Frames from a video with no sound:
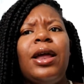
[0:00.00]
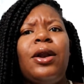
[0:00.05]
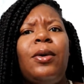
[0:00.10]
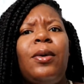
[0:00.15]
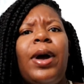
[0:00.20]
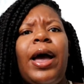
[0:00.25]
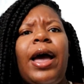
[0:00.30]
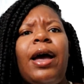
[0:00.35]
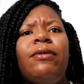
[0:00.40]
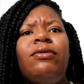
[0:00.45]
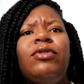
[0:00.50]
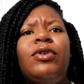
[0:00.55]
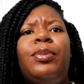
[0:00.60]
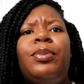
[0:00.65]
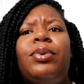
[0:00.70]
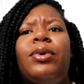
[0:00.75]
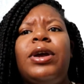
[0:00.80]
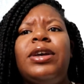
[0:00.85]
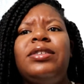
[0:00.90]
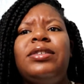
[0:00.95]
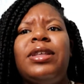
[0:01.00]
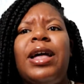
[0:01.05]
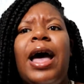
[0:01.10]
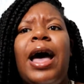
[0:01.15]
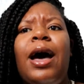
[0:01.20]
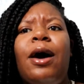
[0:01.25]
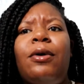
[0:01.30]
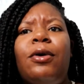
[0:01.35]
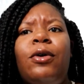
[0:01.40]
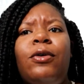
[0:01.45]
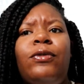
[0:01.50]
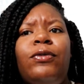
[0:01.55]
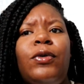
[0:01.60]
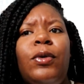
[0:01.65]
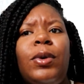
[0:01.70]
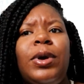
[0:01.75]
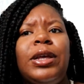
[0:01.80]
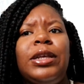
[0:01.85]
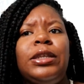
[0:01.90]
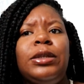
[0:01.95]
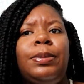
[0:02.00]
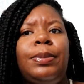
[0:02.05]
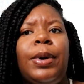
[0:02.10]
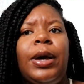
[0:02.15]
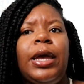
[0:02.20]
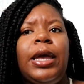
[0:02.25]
I don't have to press the autofocus